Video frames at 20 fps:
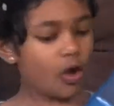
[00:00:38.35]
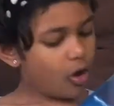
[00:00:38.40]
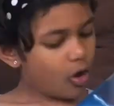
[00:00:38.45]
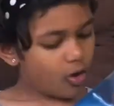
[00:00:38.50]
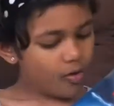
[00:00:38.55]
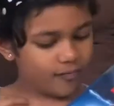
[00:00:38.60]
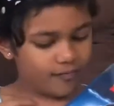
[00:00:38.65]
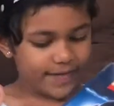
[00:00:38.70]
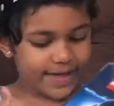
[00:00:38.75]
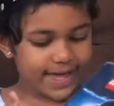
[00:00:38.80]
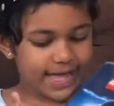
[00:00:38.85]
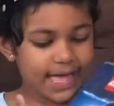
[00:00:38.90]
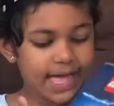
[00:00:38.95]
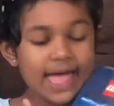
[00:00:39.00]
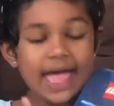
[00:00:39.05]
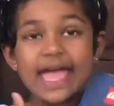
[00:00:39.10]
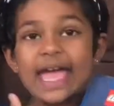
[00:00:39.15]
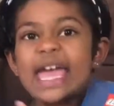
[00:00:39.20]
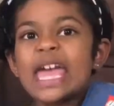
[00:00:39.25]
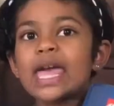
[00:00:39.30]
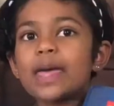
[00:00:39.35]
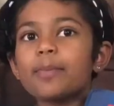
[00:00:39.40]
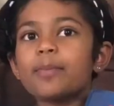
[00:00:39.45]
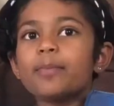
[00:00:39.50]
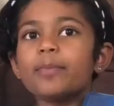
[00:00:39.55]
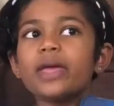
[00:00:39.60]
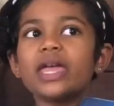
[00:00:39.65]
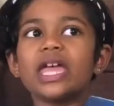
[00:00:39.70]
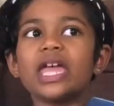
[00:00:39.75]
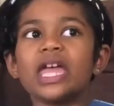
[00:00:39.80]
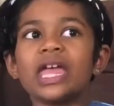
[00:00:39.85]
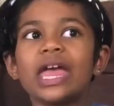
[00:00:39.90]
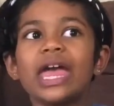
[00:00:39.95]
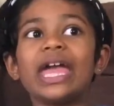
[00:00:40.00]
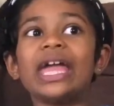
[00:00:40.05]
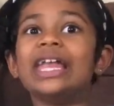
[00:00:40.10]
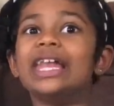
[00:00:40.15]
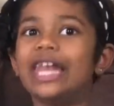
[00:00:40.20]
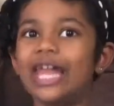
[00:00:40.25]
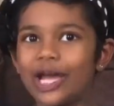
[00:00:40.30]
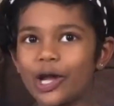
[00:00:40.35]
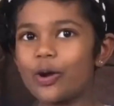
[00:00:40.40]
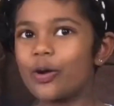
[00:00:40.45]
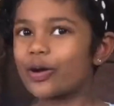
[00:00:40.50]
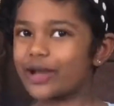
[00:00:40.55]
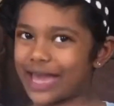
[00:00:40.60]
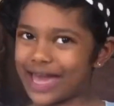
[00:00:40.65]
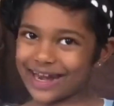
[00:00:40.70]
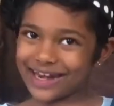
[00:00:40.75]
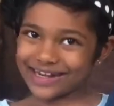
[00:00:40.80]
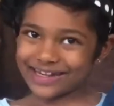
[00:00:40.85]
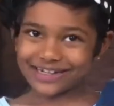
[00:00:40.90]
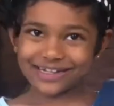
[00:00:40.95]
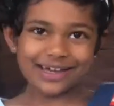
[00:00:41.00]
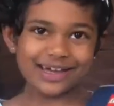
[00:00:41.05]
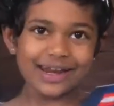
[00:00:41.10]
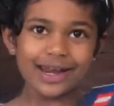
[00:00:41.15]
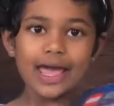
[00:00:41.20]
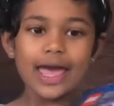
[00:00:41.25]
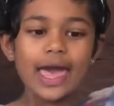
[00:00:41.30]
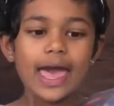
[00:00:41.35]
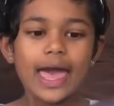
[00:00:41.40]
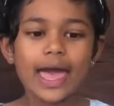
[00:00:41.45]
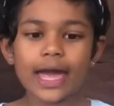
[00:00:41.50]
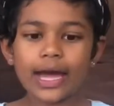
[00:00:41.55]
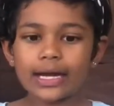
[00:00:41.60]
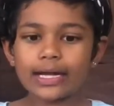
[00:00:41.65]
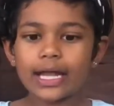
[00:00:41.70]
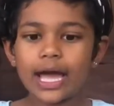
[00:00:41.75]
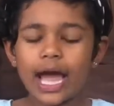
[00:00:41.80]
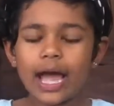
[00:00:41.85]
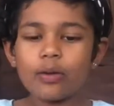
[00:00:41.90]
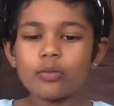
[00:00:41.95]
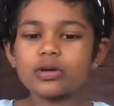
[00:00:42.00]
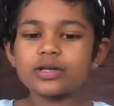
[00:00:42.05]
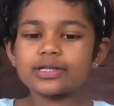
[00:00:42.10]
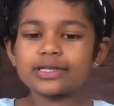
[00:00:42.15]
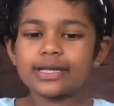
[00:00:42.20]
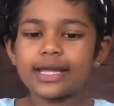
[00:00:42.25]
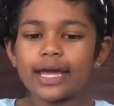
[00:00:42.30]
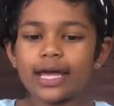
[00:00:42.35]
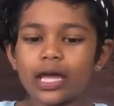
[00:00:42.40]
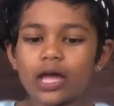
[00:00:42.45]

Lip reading: of like him being a Lego character. And I was like,